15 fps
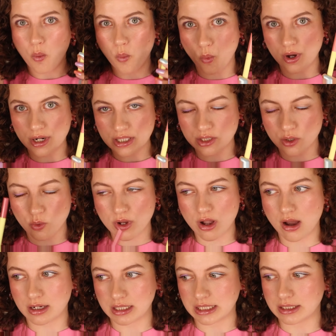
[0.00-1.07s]
what is going
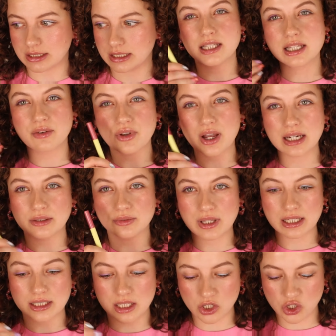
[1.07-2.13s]
on here. These have kind of
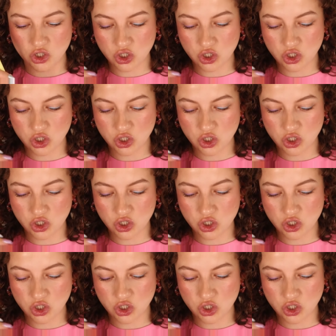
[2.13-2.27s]
like this